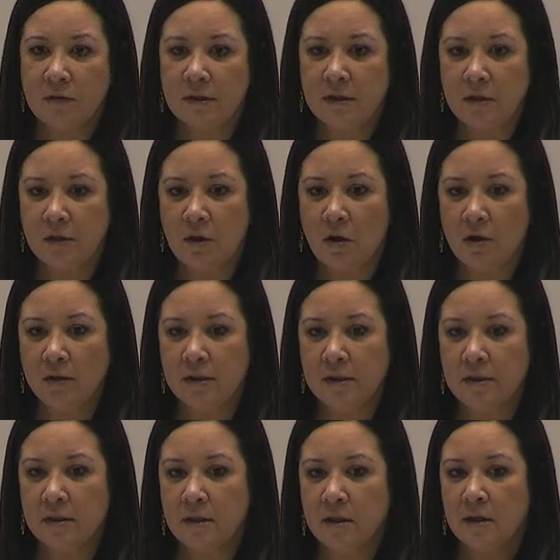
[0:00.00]
as
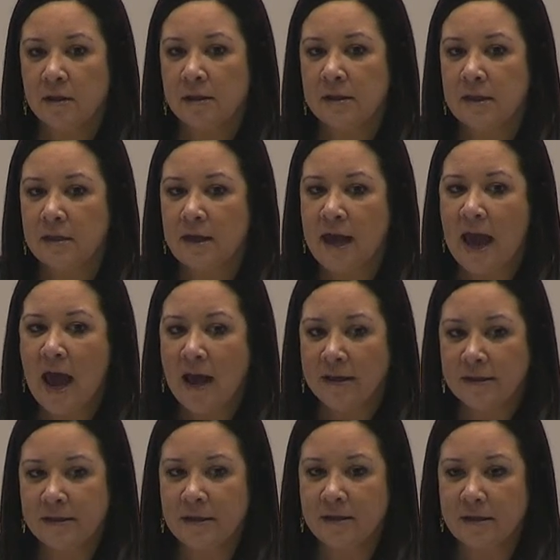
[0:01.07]
adults, see the
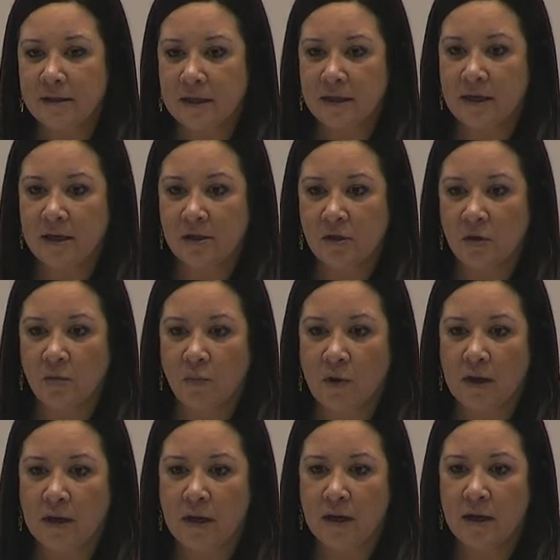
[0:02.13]
assets that kids are
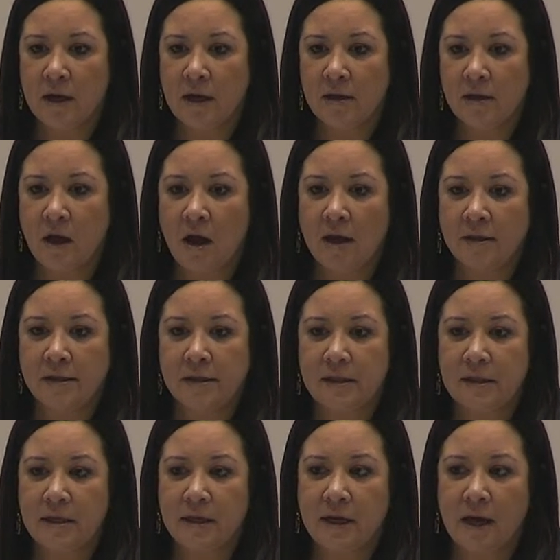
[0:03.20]
bringing and not
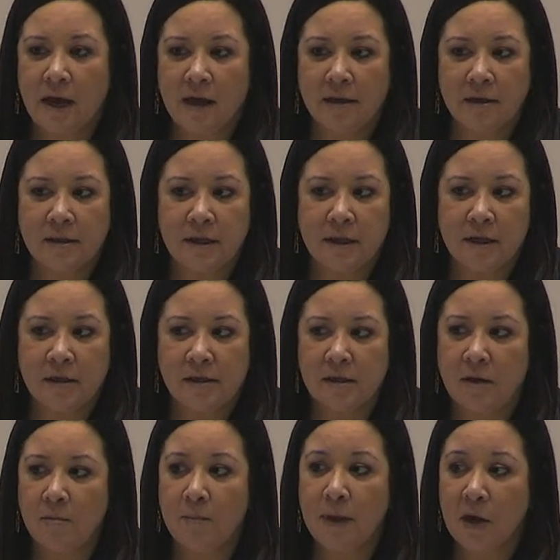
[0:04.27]
see it as that it's
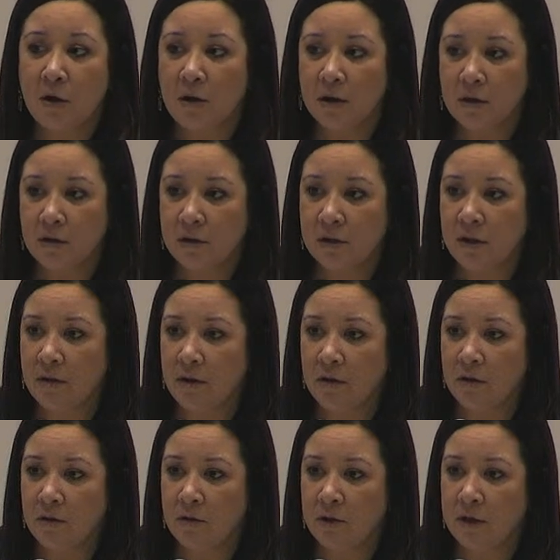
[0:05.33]
a barrier to their
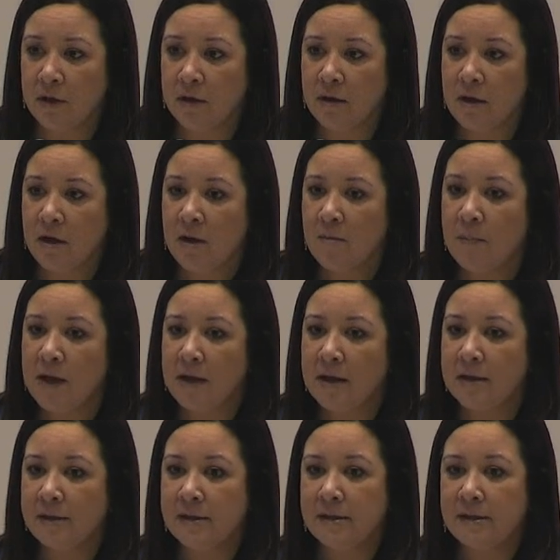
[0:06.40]
learning, but
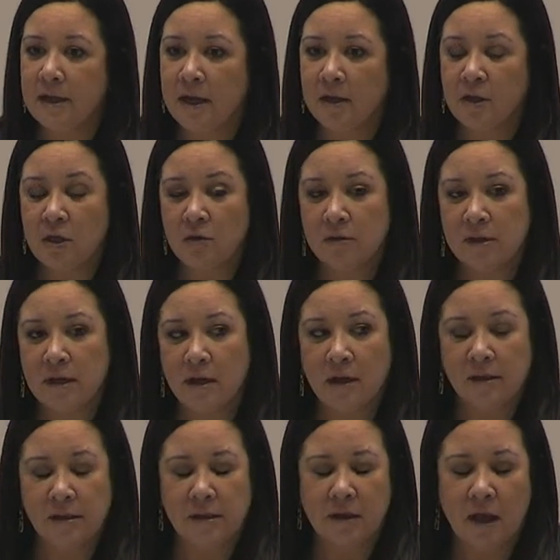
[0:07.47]
instead use it
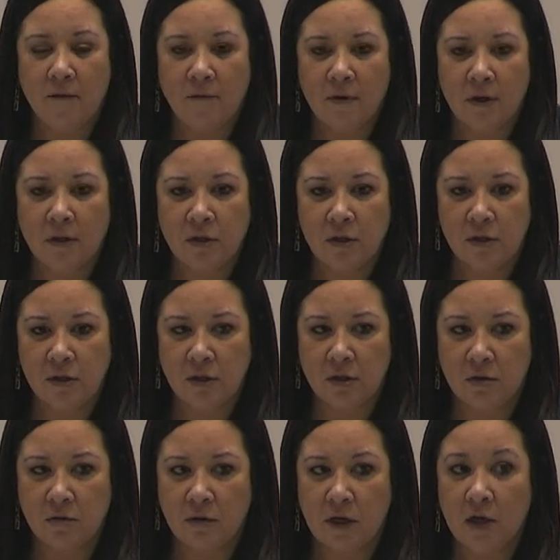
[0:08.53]
as leverage
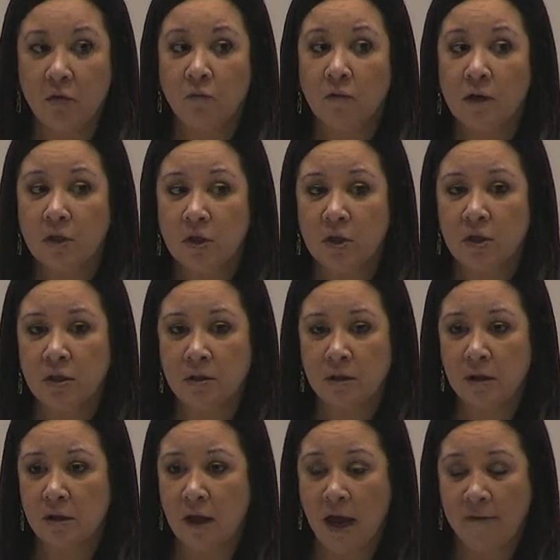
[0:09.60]
to enrich
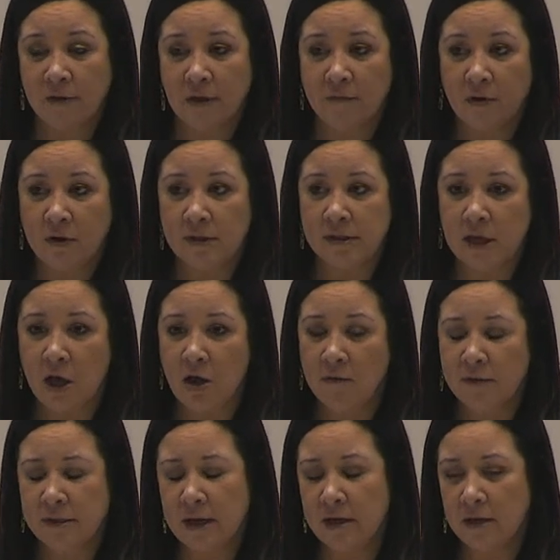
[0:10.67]
the lives of
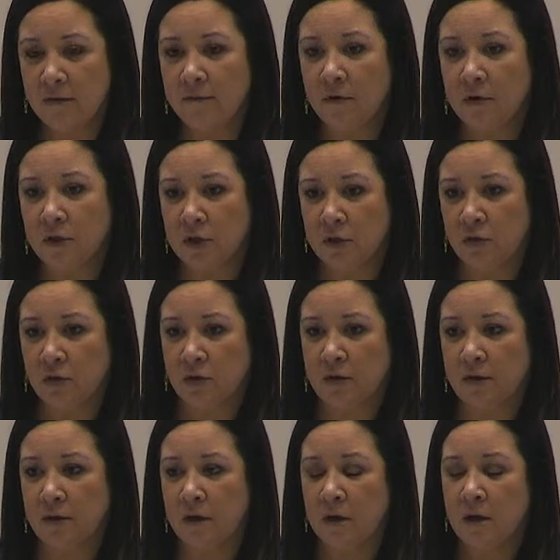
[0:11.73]
ourselves and of our children,